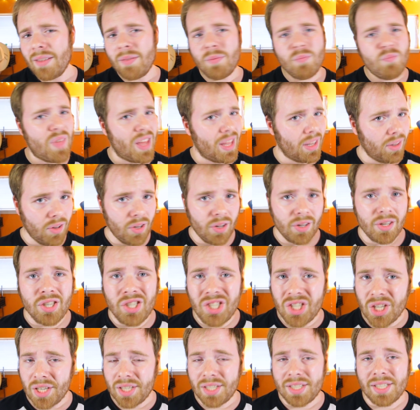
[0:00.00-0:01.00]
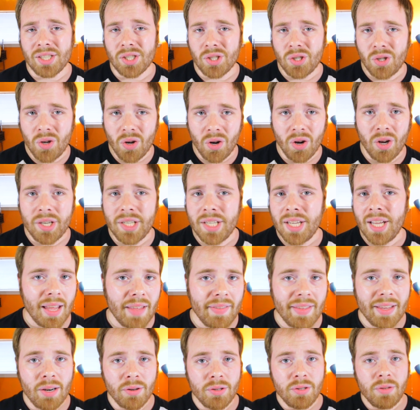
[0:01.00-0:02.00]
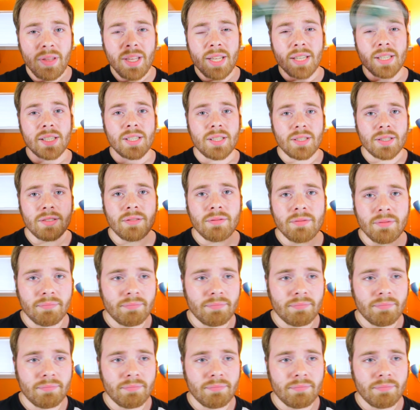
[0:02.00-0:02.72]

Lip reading: They look just as good, and they don't do this.